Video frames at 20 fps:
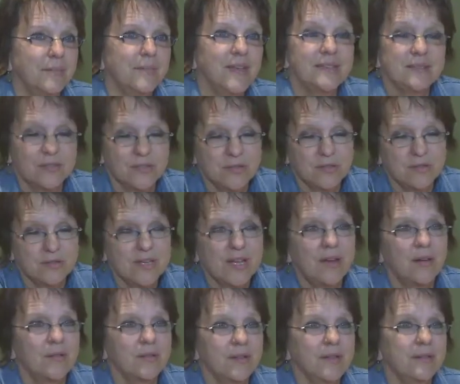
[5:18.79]
As it turned
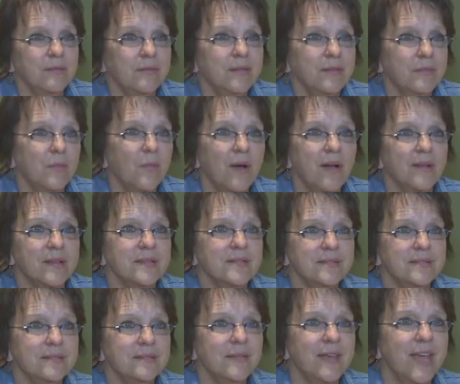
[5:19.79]
out, it
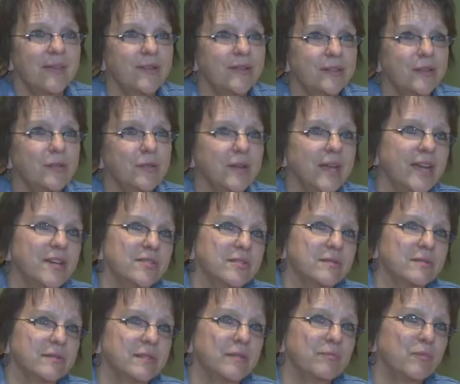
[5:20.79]
was, having the
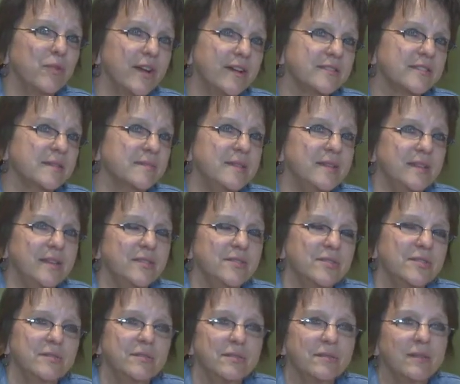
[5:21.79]
location in proximity
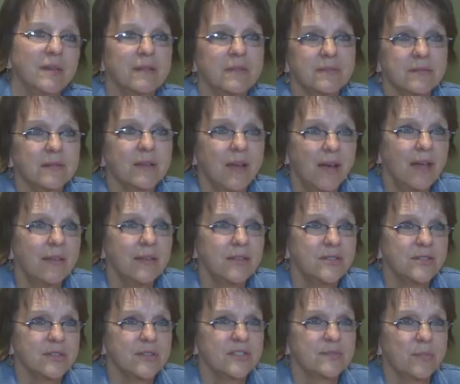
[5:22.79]
to the
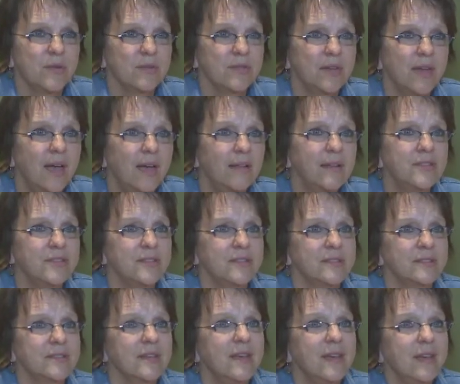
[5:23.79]
colleges, both
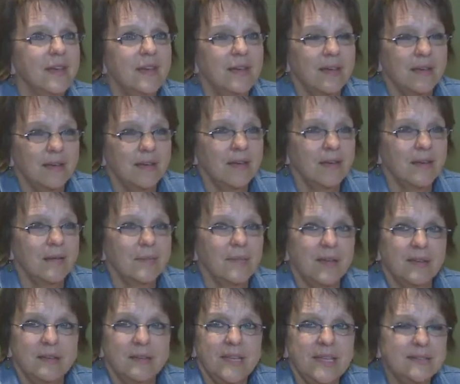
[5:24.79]
colleges,
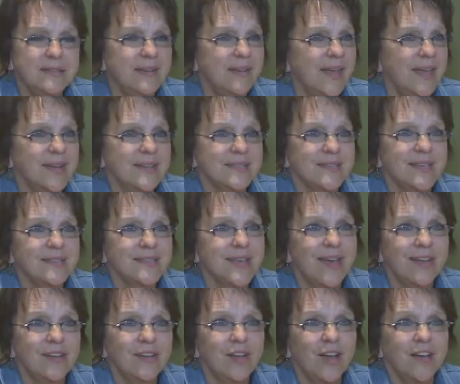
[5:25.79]
easy access
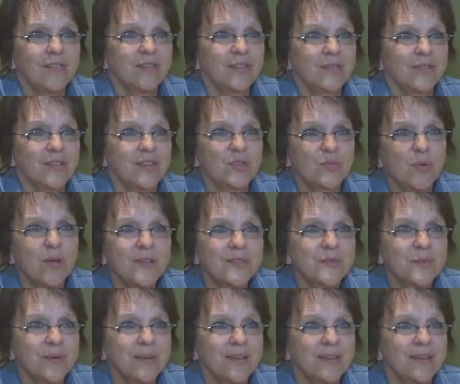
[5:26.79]
on and off of the
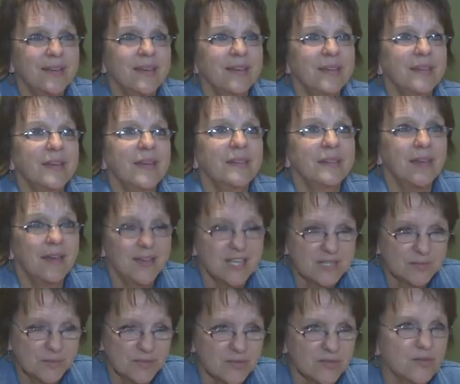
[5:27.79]
expressway, and the
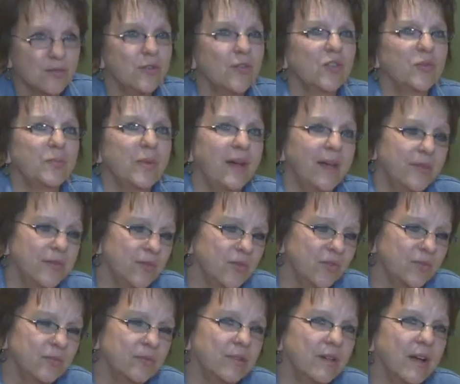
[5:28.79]
hospitals close by.
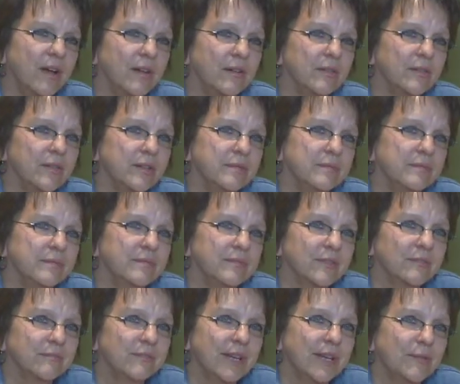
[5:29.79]
Those were all good
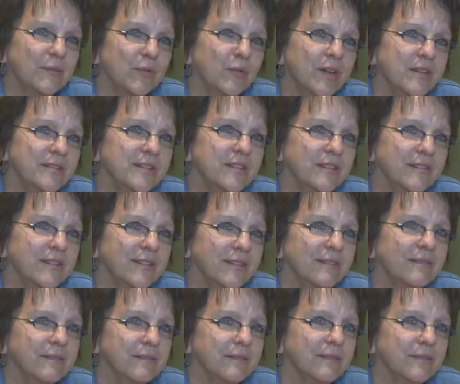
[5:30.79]
criteria
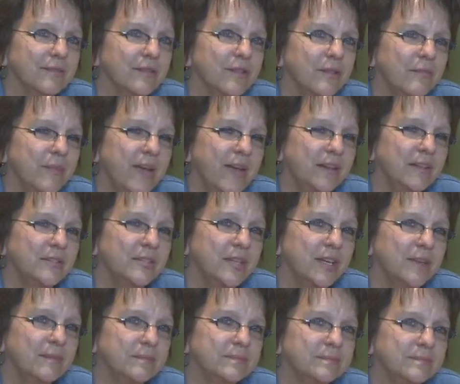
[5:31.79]
for a bagel shop.